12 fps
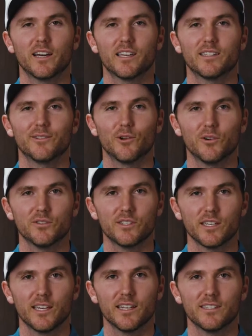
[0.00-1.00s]
I can learn
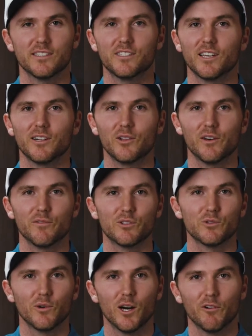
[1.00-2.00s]
to get it to 10, 11,
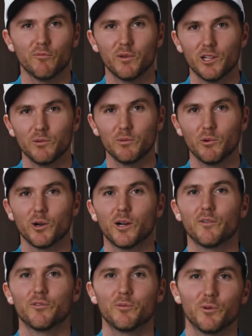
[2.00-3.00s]
12 and be a little bit more
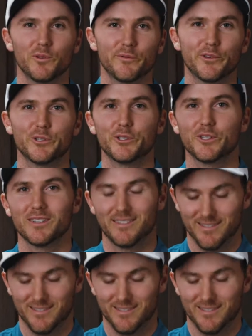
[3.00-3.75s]
comfortable in the future.